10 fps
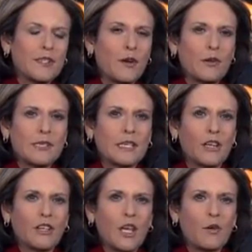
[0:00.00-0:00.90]
So it's
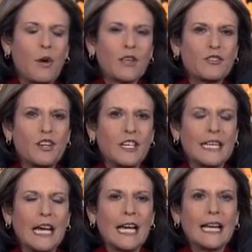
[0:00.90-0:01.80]
clearly a
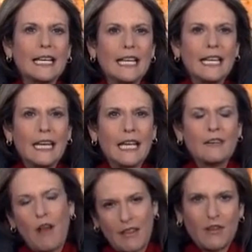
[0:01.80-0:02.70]
question
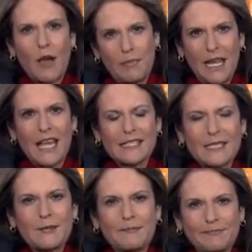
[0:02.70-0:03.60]
he'd rather not be asked.